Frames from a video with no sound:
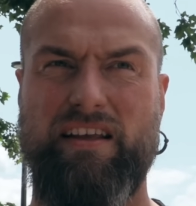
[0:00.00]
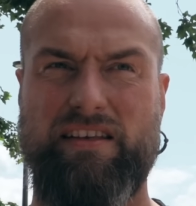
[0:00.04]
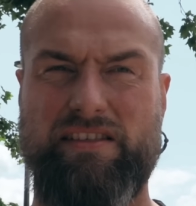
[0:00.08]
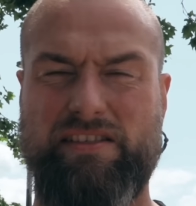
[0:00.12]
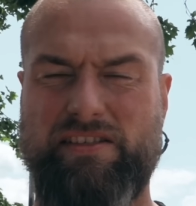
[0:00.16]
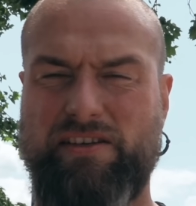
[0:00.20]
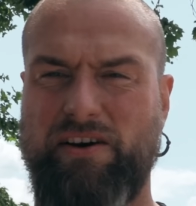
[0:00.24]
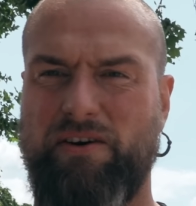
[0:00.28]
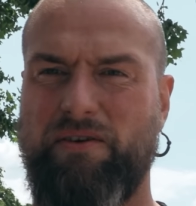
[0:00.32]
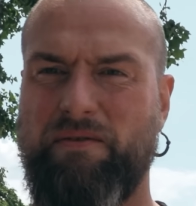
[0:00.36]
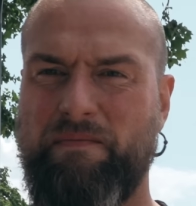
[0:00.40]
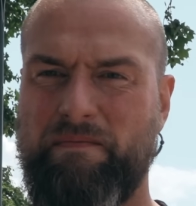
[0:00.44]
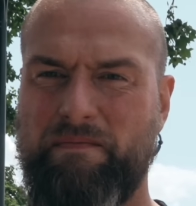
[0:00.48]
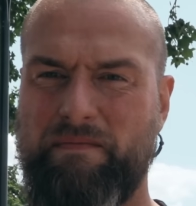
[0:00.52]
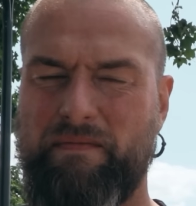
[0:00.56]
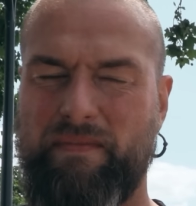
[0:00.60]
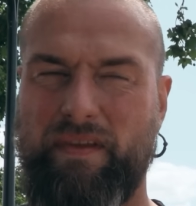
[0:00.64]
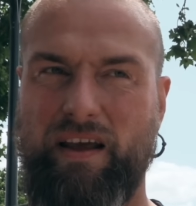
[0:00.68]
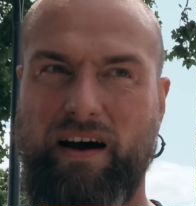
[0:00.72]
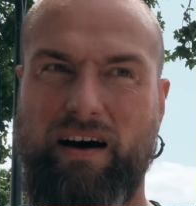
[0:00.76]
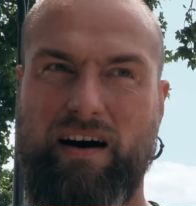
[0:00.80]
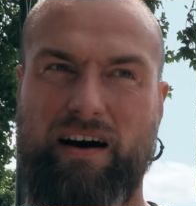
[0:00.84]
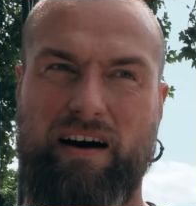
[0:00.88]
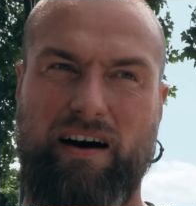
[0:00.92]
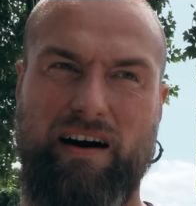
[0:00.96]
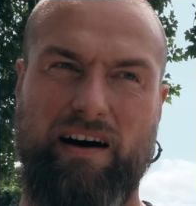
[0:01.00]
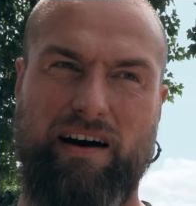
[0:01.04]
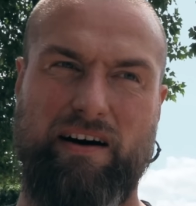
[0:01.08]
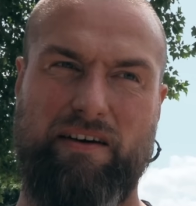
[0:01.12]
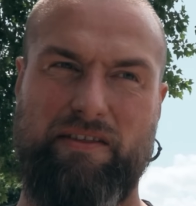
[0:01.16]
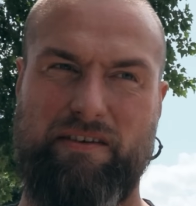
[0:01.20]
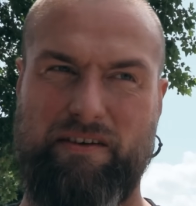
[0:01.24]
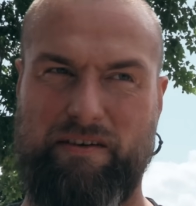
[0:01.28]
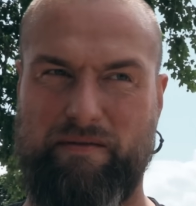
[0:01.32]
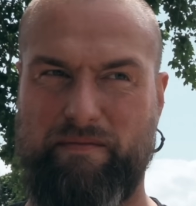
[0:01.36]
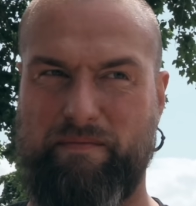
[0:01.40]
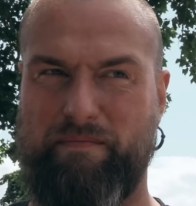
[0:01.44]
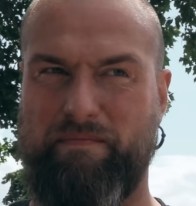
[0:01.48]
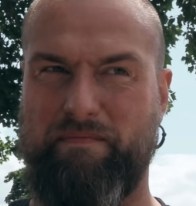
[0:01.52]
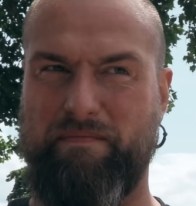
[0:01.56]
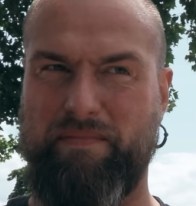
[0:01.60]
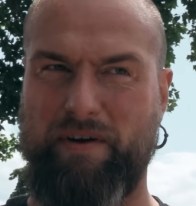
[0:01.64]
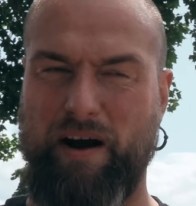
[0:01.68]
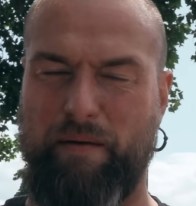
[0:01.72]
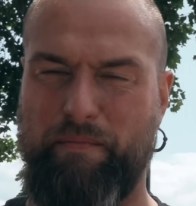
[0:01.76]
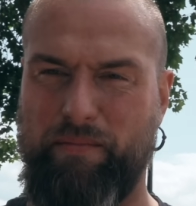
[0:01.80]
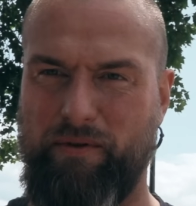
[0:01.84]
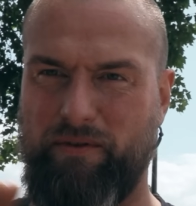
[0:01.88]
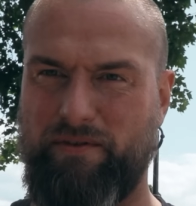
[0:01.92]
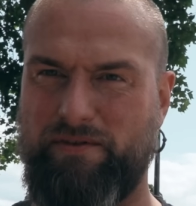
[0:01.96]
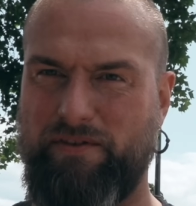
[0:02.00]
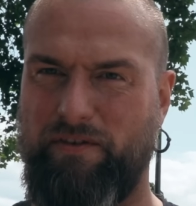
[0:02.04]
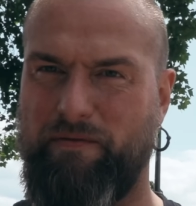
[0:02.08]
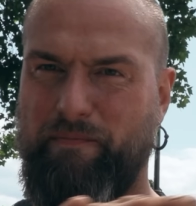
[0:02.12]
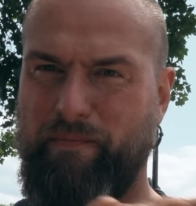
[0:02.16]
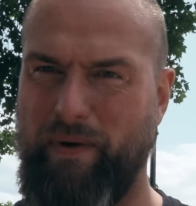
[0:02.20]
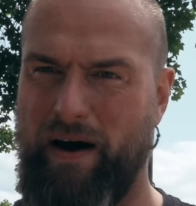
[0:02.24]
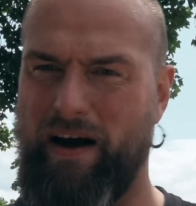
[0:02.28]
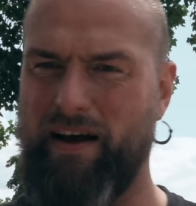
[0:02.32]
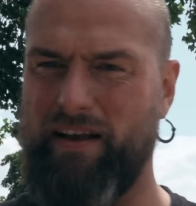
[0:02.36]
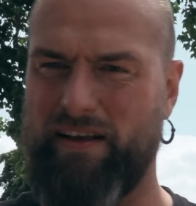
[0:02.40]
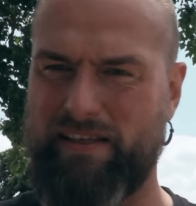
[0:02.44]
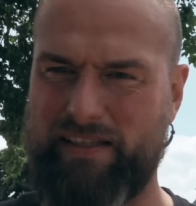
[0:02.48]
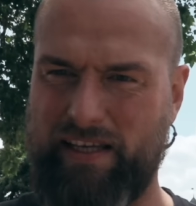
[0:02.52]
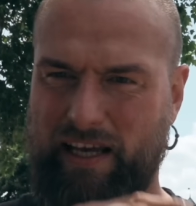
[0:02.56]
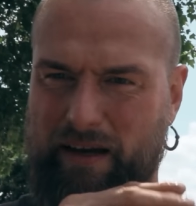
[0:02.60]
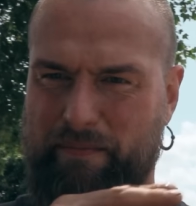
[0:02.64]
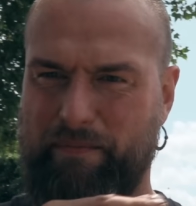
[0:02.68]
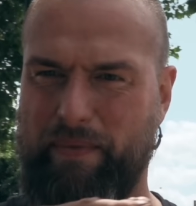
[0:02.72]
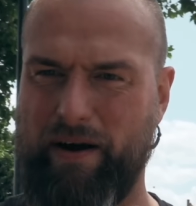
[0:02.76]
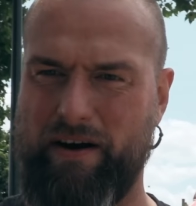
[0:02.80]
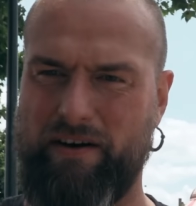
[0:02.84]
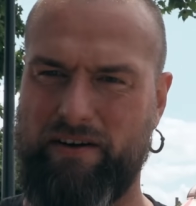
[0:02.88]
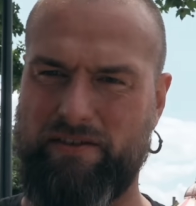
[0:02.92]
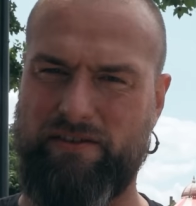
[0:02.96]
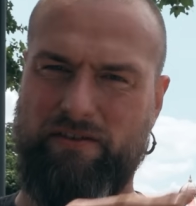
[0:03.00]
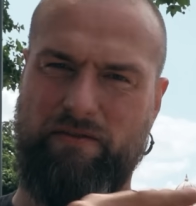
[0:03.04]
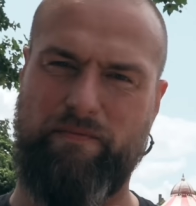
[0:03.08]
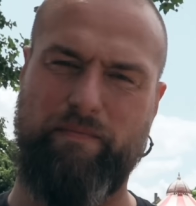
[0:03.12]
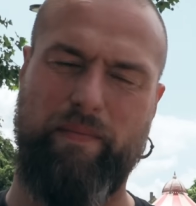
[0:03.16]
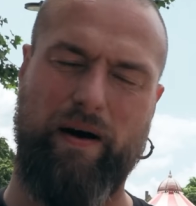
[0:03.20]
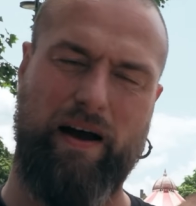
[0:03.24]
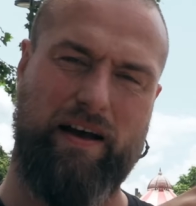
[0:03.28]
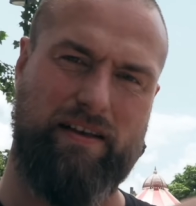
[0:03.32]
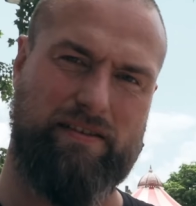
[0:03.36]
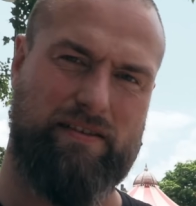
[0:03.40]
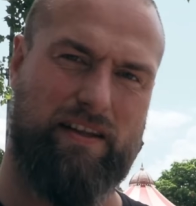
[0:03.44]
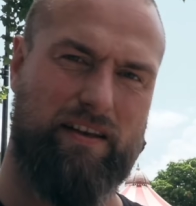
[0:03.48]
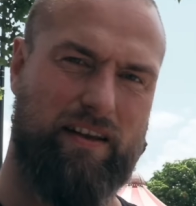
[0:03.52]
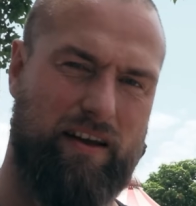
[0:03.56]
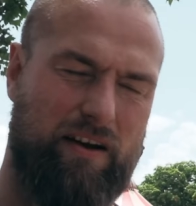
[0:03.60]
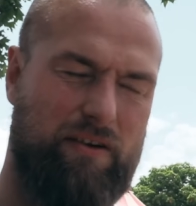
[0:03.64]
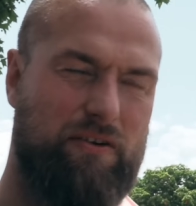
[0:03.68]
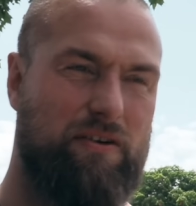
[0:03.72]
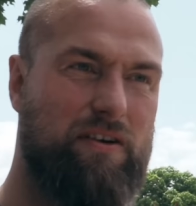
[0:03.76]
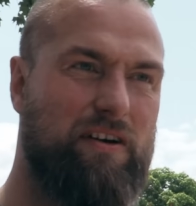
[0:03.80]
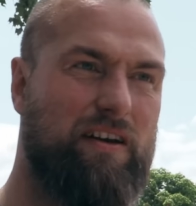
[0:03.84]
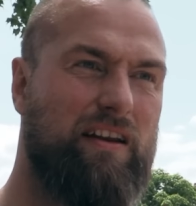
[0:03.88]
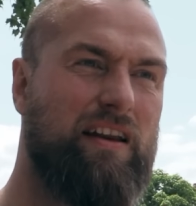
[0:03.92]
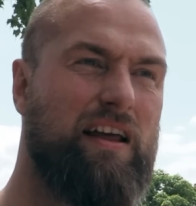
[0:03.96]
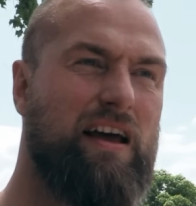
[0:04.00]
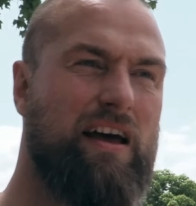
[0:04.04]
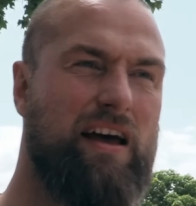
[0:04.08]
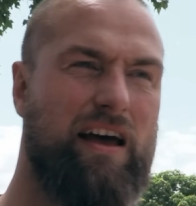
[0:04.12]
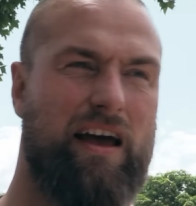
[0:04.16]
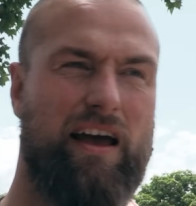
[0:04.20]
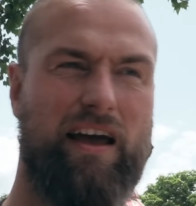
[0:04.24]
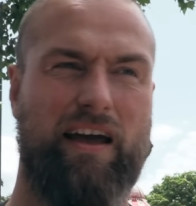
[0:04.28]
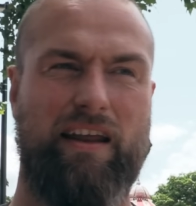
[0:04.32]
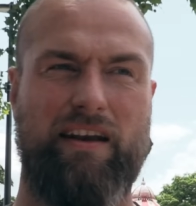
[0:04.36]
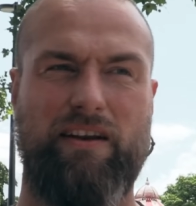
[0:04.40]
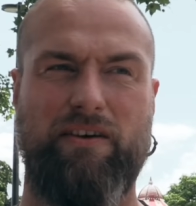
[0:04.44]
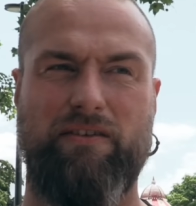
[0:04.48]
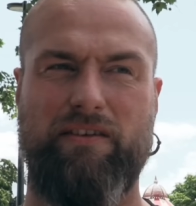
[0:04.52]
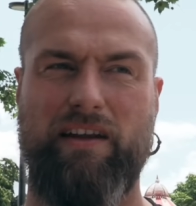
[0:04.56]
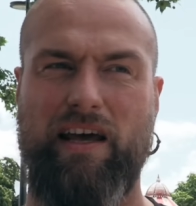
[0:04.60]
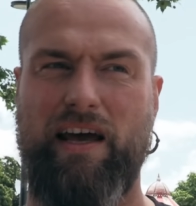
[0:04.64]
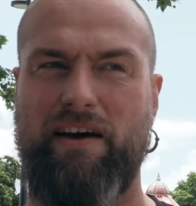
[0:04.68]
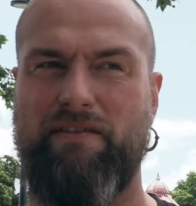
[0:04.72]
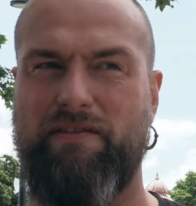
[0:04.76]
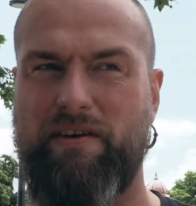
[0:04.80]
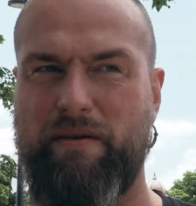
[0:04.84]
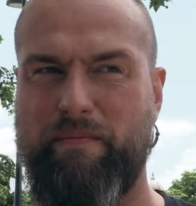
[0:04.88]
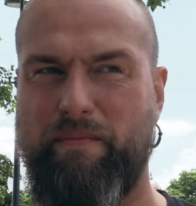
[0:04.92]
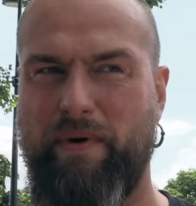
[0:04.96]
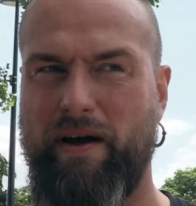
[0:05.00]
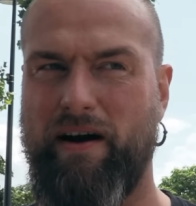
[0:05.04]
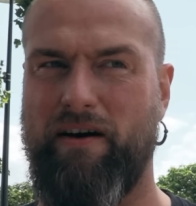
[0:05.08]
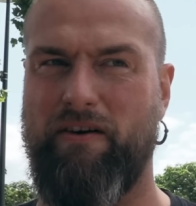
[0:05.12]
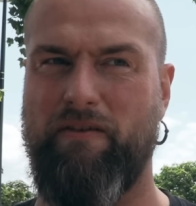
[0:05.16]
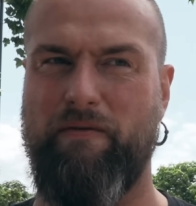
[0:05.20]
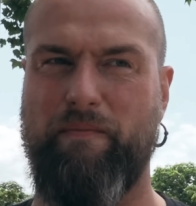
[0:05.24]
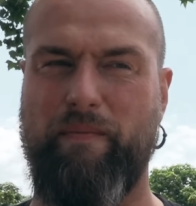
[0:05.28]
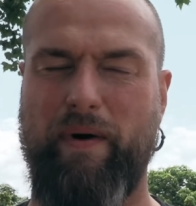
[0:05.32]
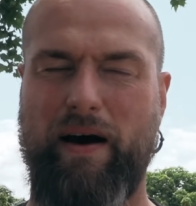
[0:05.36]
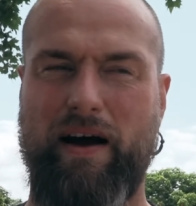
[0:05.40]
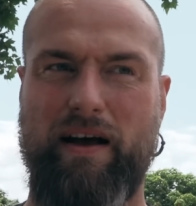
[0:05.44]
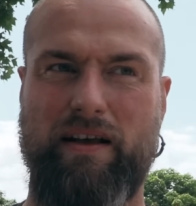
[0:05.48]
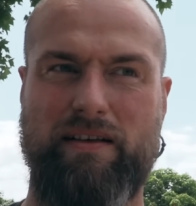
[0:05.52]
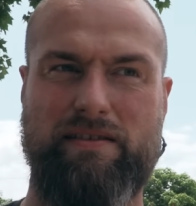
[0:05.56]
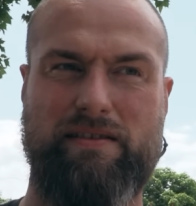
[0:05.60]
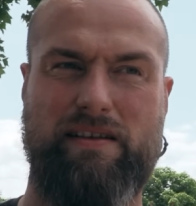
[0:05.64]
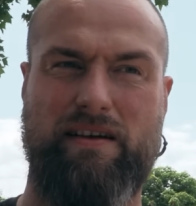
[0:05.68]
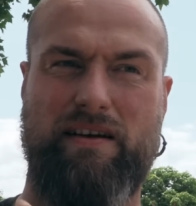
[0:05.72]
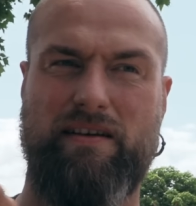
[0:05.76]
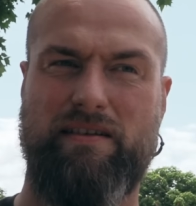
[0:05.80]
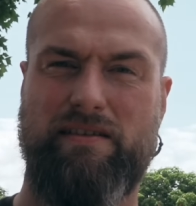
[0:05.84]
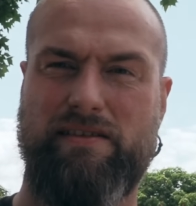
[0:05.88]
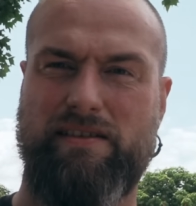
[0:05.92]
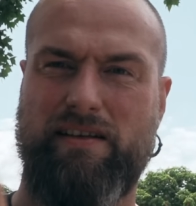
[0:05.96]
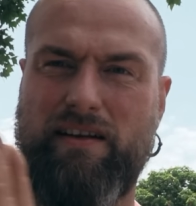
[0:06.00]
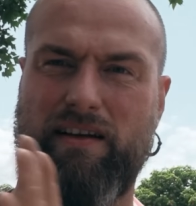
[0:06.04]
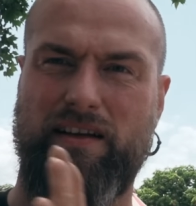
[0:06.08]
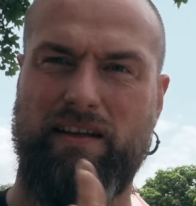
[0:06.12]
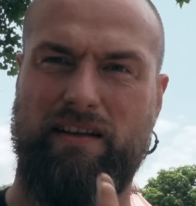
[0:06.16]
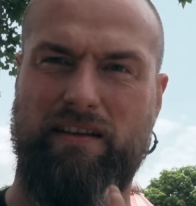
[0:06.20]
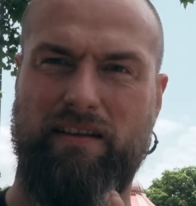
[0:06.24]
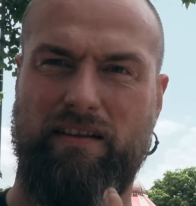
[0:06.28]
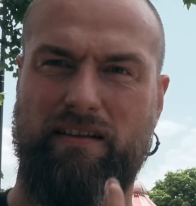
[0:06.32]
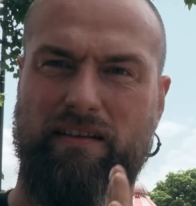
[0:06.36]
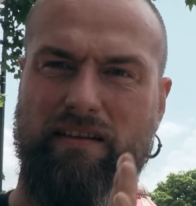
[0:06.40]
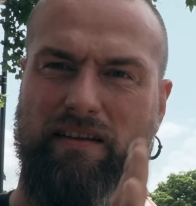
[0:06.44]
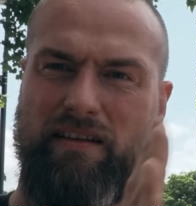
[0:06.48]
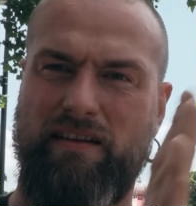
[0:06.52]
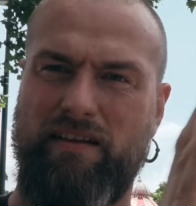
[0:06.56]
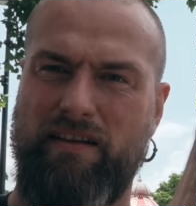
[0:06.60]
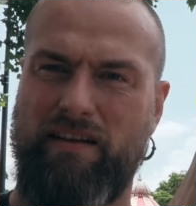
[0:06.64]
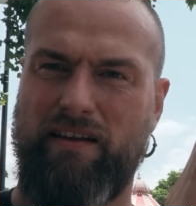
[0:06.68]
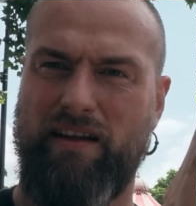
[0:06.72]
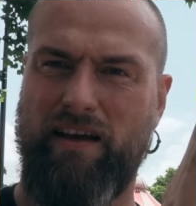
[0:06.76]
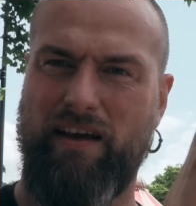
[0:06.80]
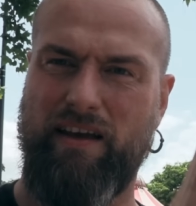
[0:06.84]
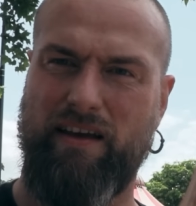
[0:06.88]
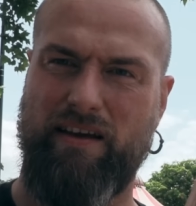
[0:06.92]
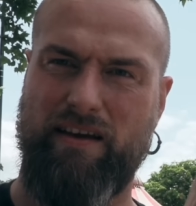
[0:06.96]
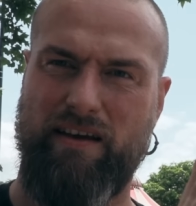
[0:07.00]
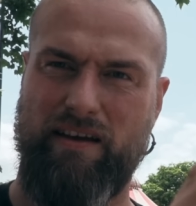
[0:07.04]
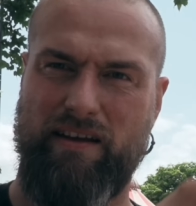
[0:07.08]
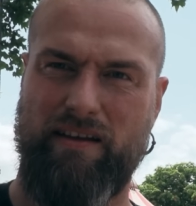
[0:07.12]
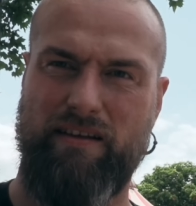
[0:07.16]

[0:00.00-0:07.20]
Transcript: So there are couples of piles, like pairs of piles that are going, and on every pair of piles there's a little like